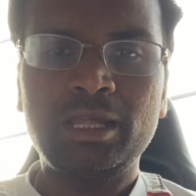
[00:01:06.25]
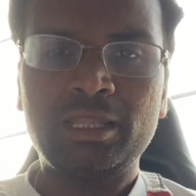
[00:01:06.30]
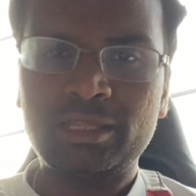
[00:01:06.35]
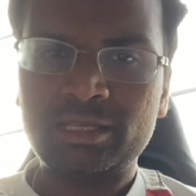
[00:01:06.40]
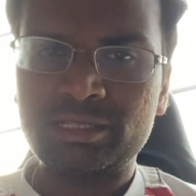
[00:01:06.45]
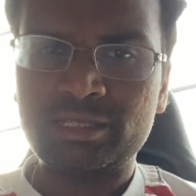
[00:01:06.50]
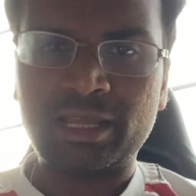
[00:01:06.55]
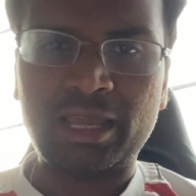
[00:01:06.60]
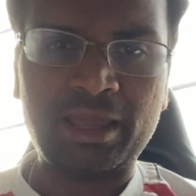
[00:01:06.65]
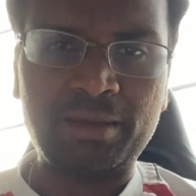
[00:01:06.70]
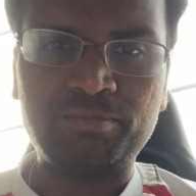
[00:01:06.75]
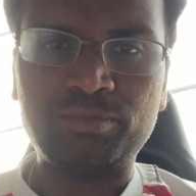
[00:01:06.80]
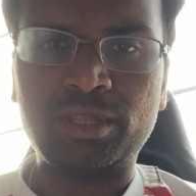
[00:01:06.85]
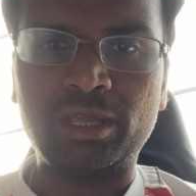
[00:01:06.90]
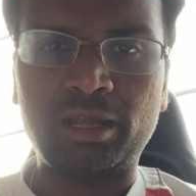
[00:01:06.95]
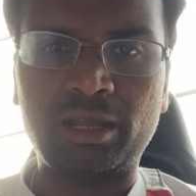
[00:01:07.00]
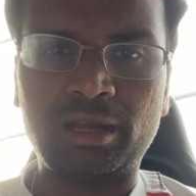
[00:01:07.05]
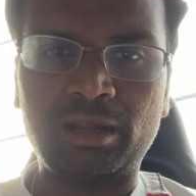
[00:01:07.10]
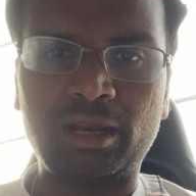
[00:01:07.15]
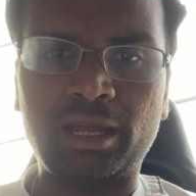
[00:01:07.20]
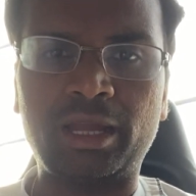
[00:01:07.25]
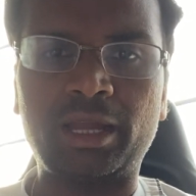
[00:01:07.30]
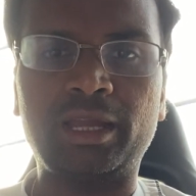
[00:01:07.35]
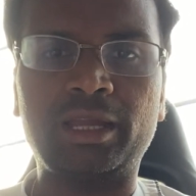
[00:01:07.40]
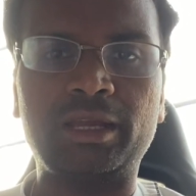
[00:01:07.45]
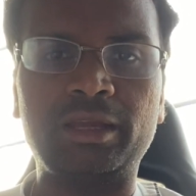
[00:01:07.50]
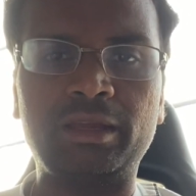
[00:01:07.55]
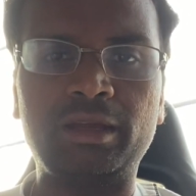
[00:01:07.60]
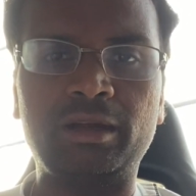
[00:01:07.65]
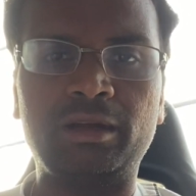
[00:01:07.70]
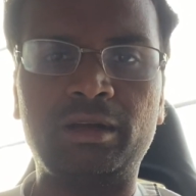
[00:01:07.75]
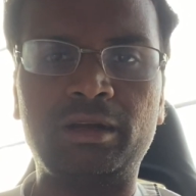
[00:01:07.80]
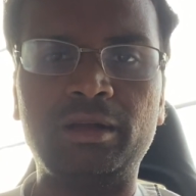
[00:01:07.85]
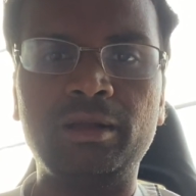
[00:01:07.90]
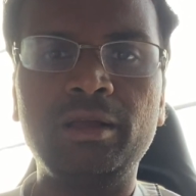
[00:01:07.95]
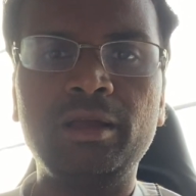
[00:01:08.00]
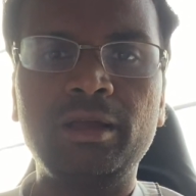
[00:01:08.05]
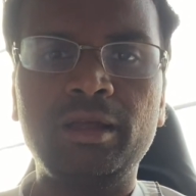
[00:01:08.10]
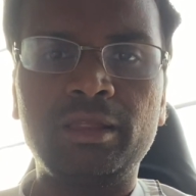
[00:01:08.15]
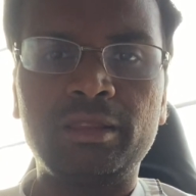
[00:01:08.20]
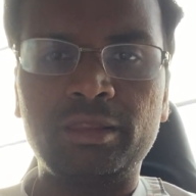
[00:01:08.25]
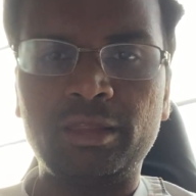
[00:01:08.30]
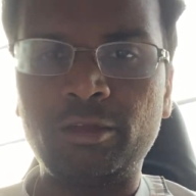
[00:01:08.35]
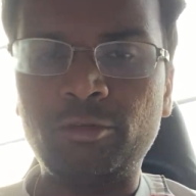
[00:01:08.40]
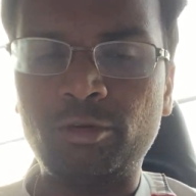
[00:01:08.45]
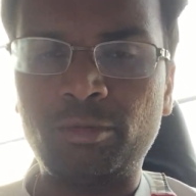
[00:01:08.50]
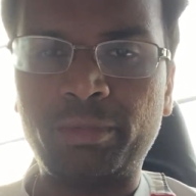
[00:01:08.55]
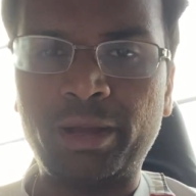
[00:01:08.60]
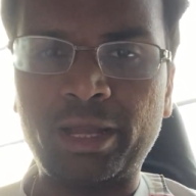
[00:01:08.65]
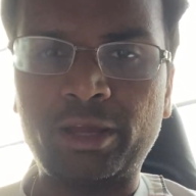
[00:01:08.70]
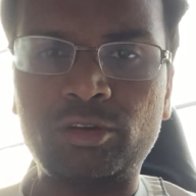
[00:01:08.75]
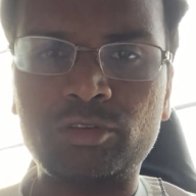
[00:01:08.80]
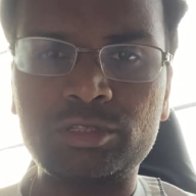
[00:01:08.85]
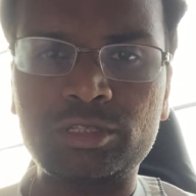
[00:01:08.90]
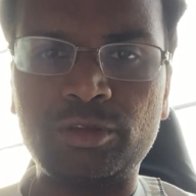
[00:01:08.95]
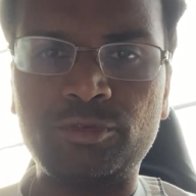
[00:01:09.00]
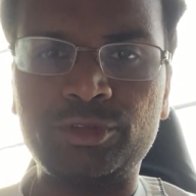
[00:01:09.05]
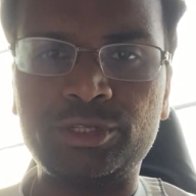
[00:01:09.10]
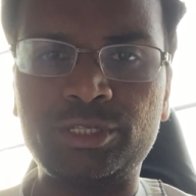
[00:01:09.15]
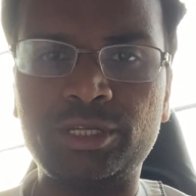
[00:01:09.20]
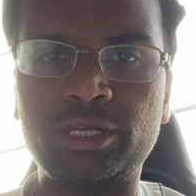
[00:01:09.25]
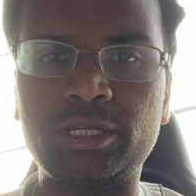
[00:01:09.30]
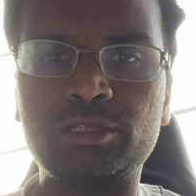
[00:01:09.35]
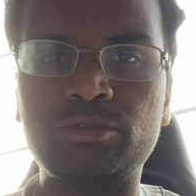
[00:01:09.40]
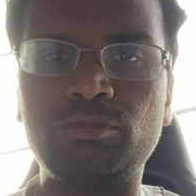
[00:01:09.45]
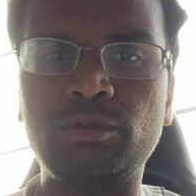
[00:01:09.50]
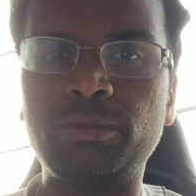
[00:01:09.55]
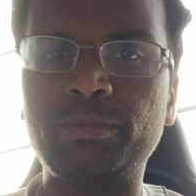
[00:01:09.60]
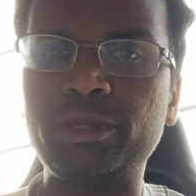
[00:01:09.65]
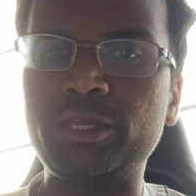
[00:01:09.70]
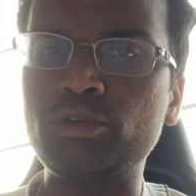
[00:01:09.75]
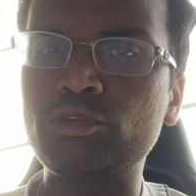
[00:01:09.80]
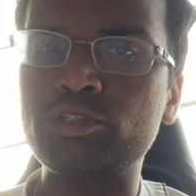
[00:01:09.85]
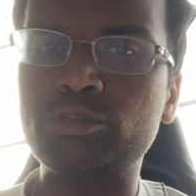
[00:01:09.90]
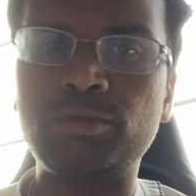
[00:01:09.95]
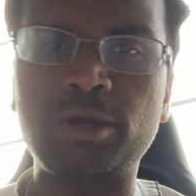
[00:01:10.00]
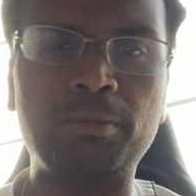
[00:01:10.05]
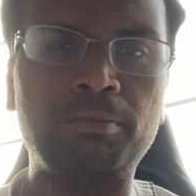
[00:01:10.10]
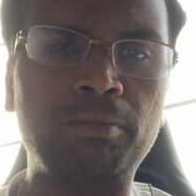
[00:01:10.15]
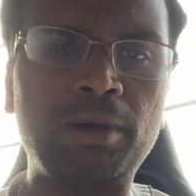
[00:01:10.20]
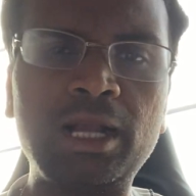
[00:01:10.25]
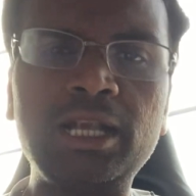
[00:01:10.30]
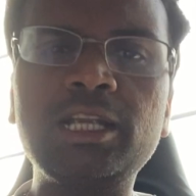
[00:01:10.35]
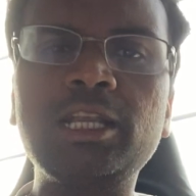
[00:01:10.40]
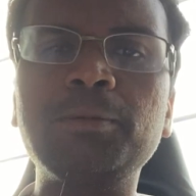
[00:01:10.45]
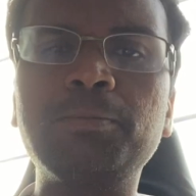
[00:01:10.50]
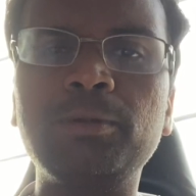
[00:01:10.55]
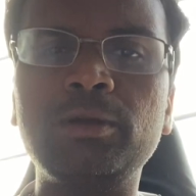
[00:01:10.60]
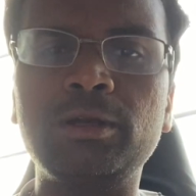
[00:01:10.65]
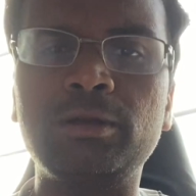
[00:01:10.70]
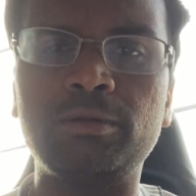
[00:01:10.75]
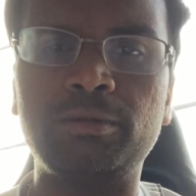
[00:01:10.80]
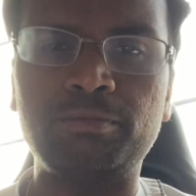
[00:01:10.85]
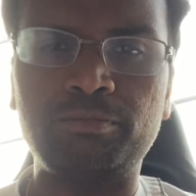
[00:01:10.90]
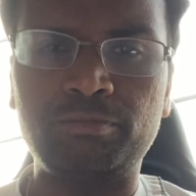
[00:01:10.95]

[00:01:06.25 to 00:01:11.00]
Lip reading: The same thing like here, your microservices will be used by multiple